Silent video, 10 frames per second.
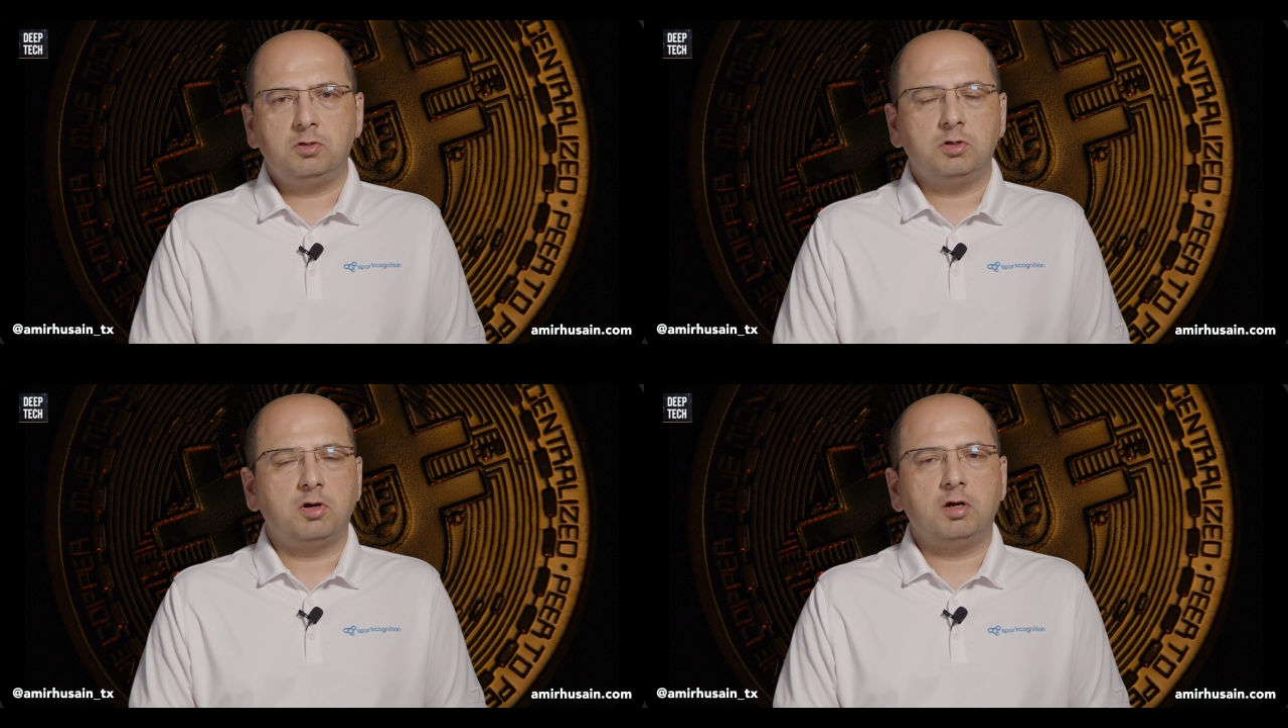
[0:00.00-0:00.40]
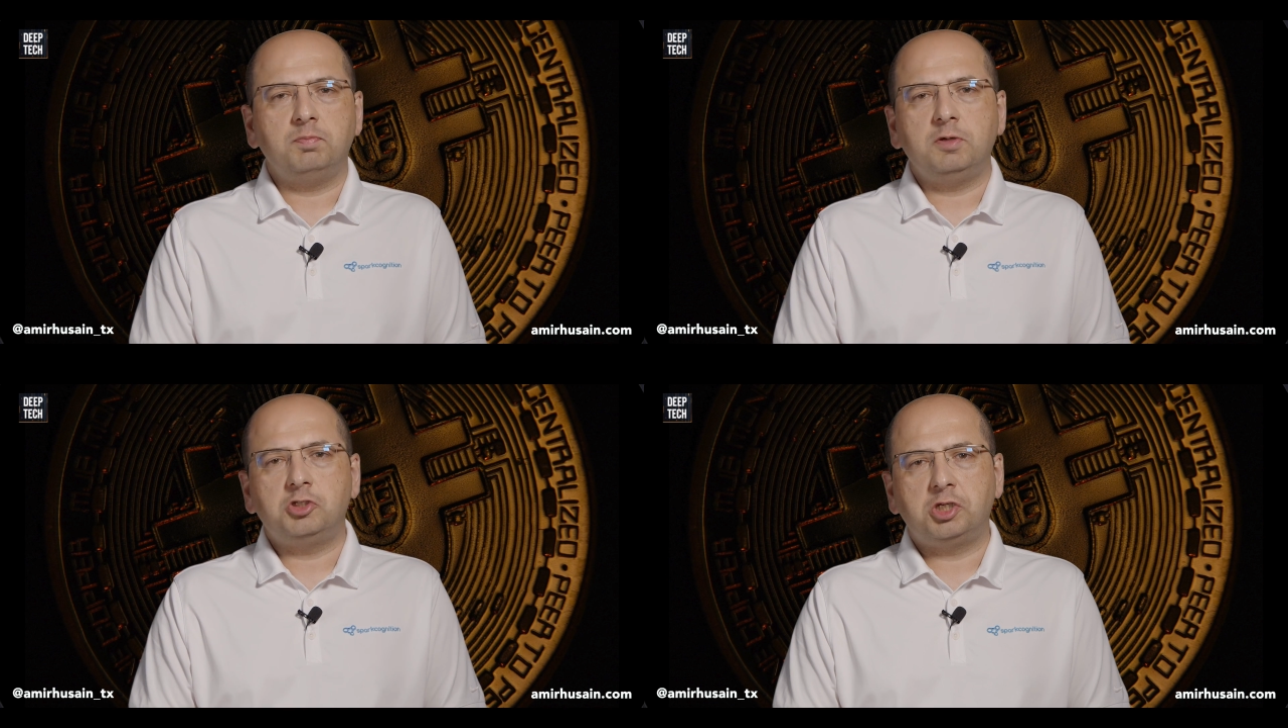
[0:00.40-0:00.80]
could not
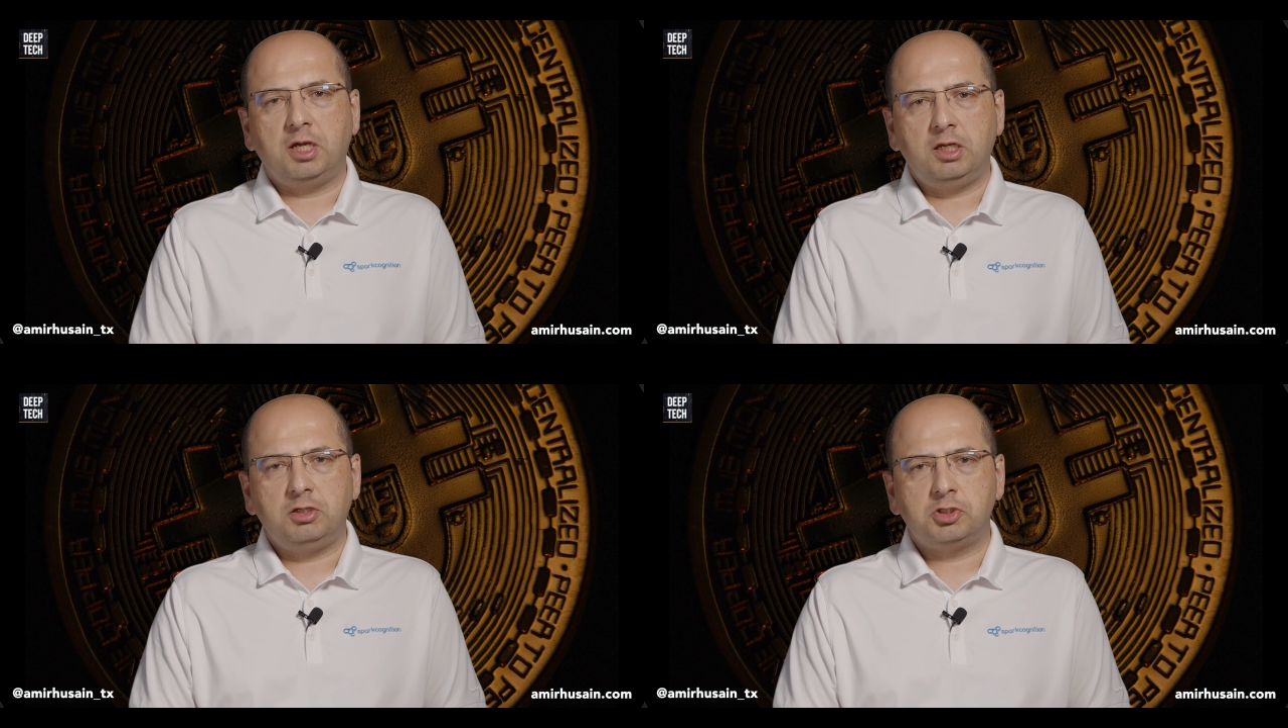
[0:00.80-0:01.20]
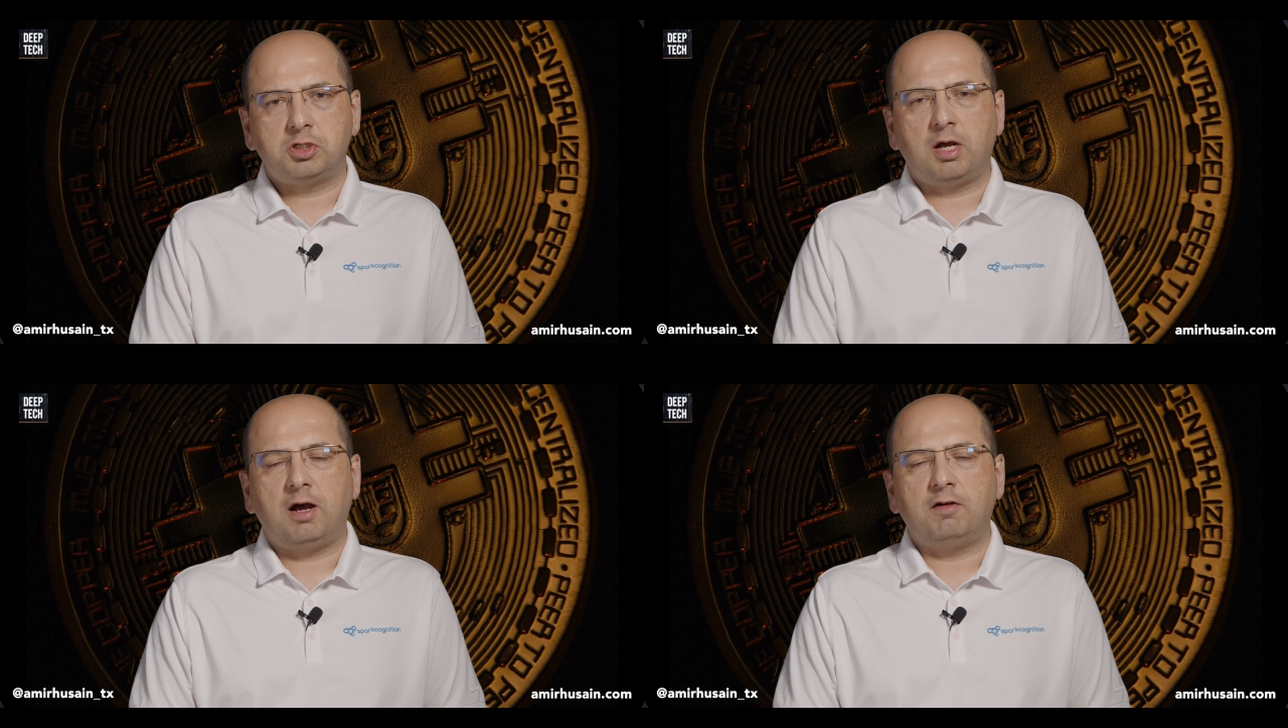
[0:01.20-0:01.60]
be
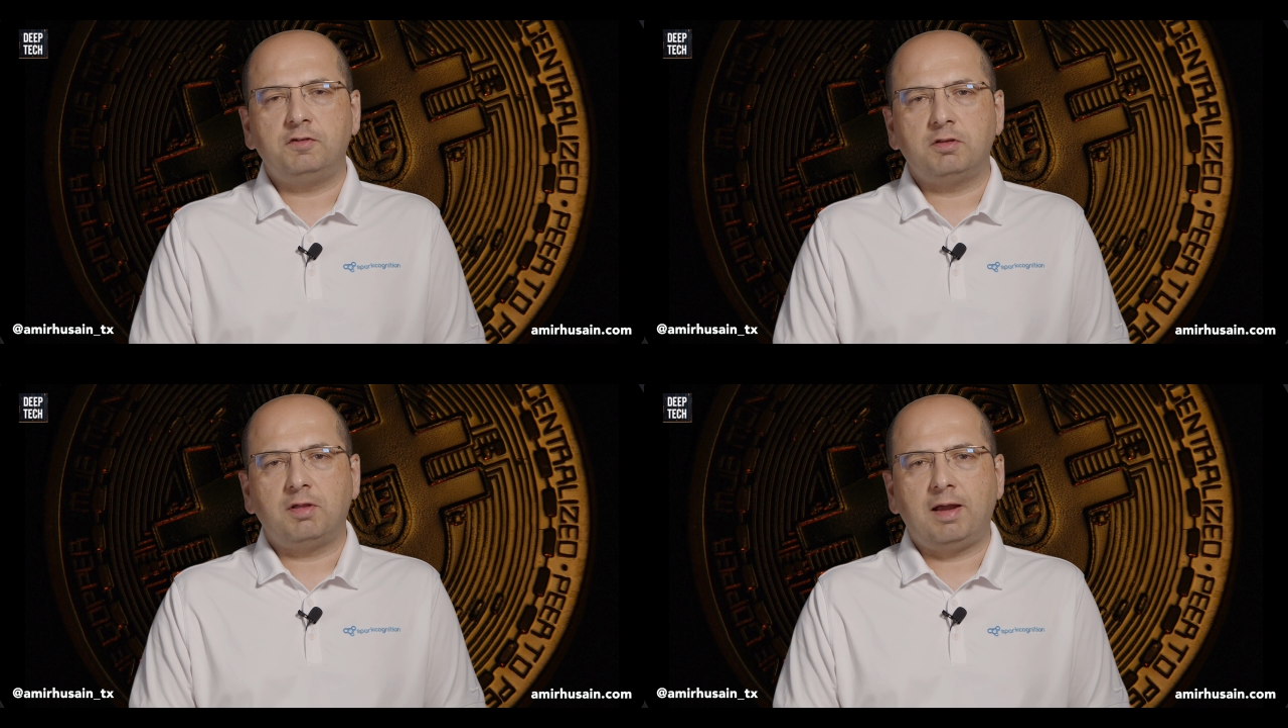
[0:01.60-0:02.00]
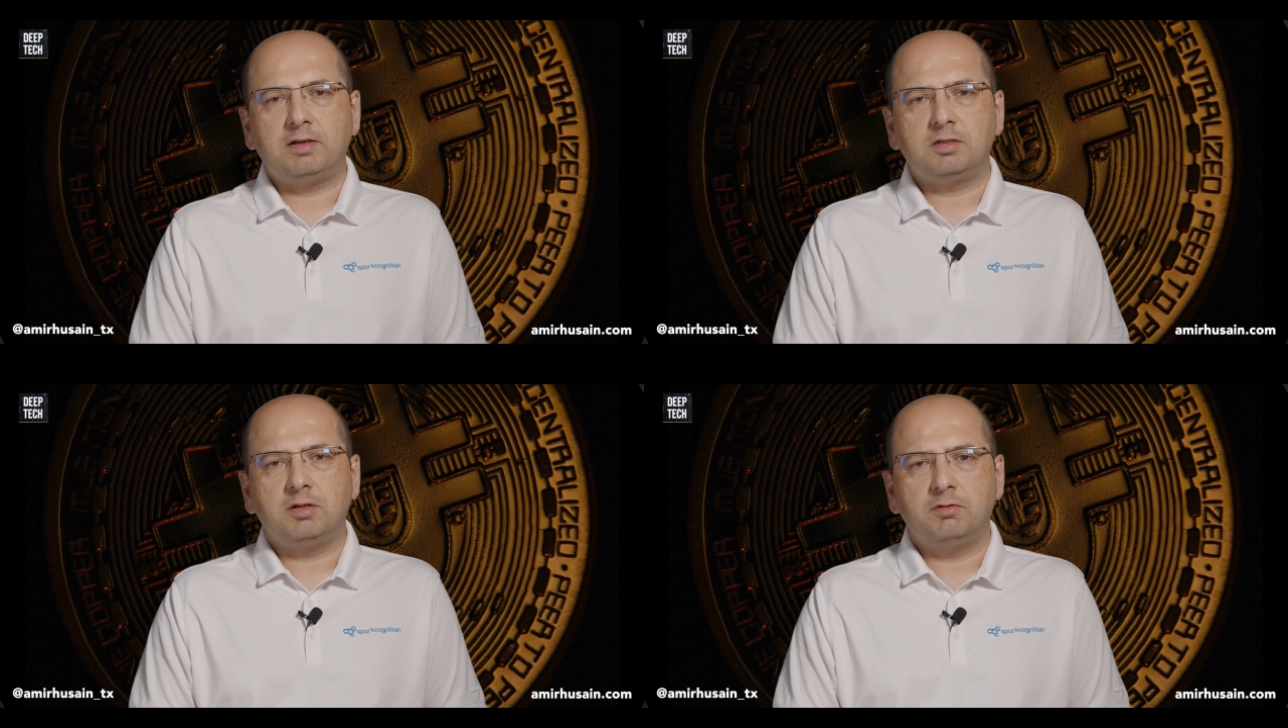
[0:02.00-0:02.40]
changed after
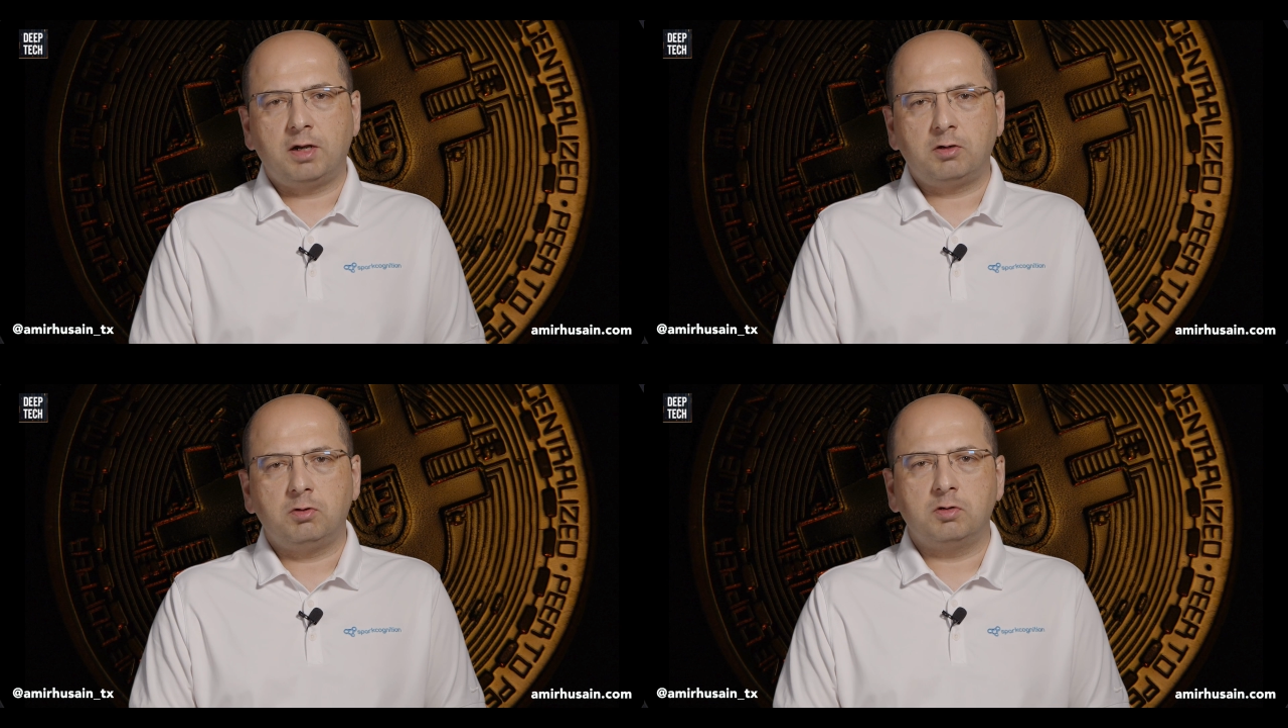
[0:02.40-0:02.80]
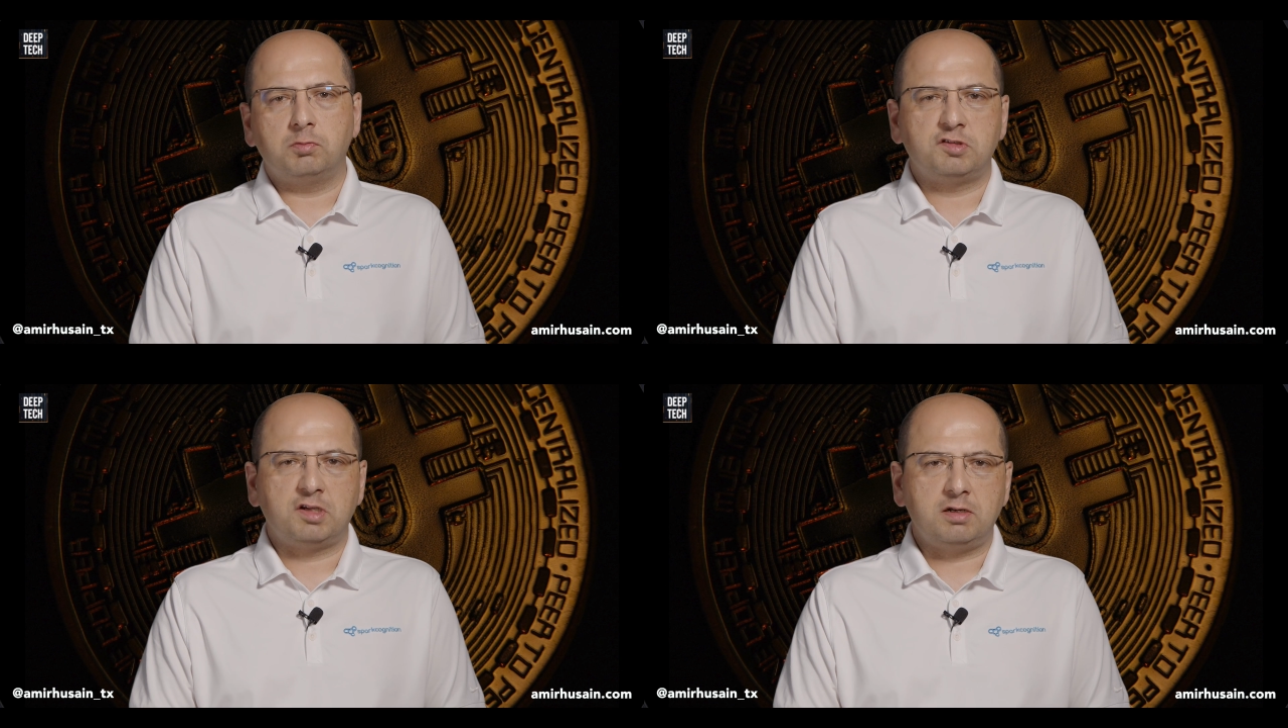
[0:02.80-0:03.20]
that record
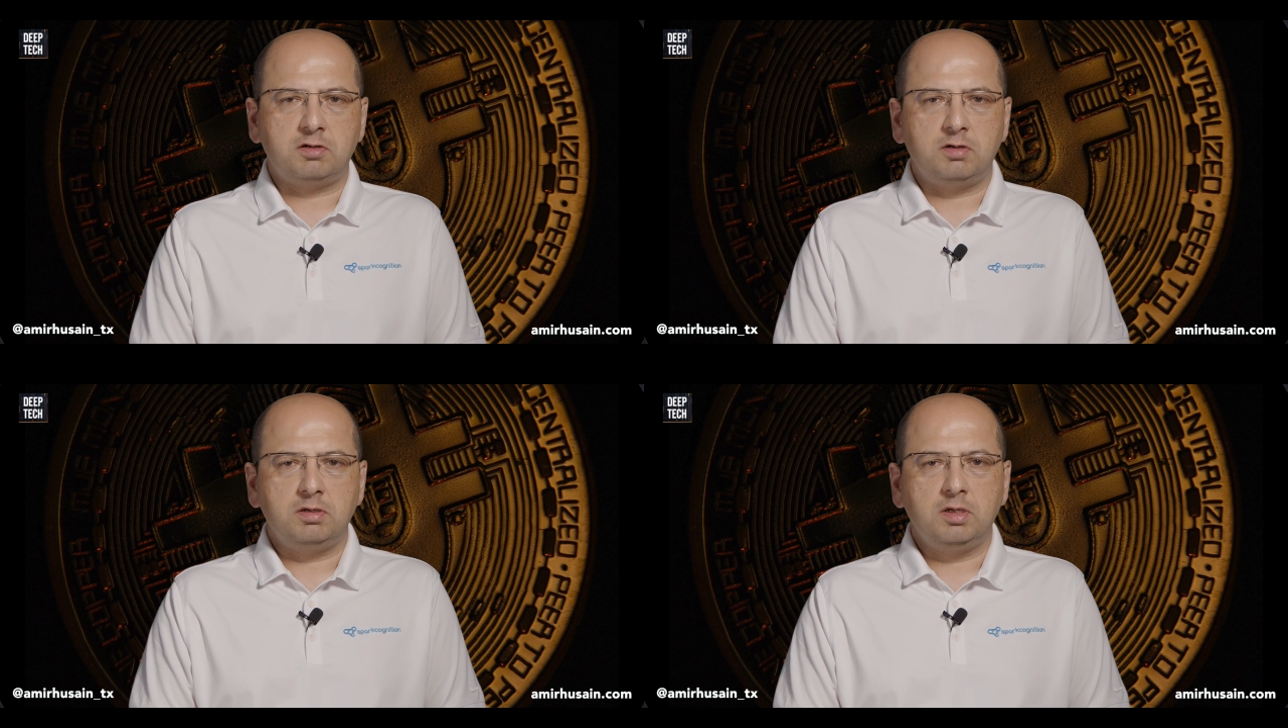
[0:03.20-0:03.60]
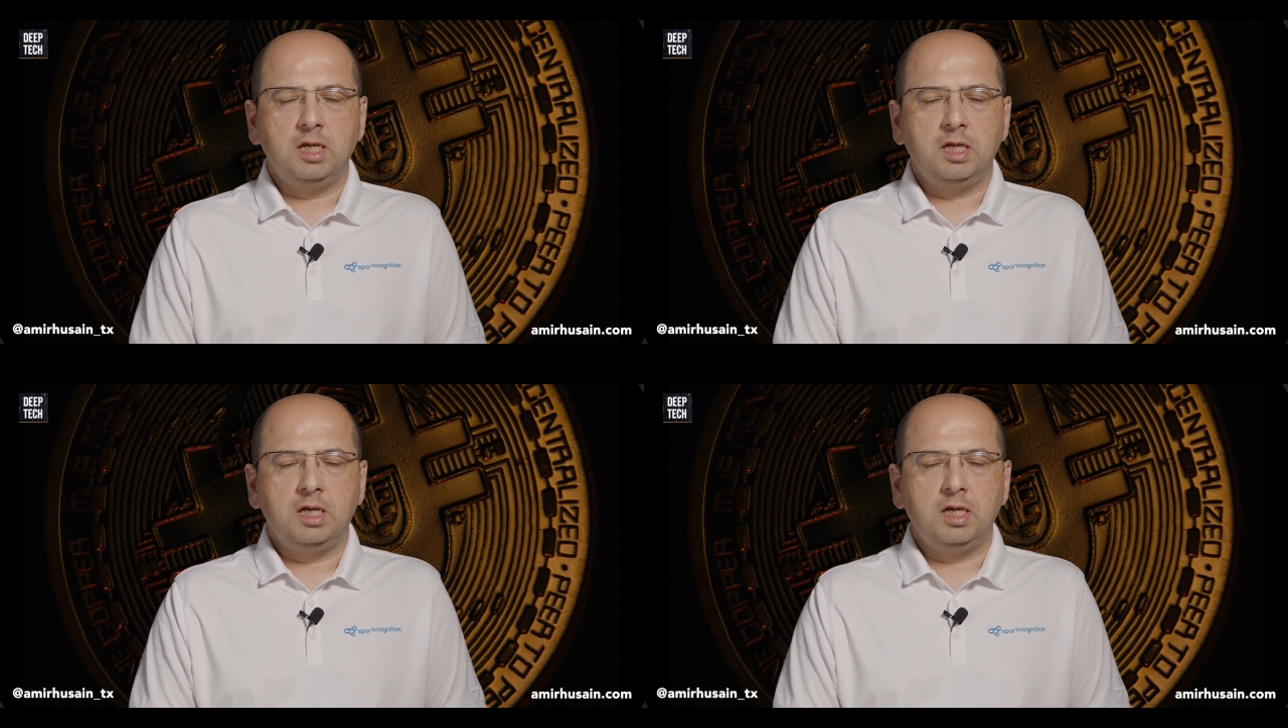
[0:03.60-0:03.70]
was entered.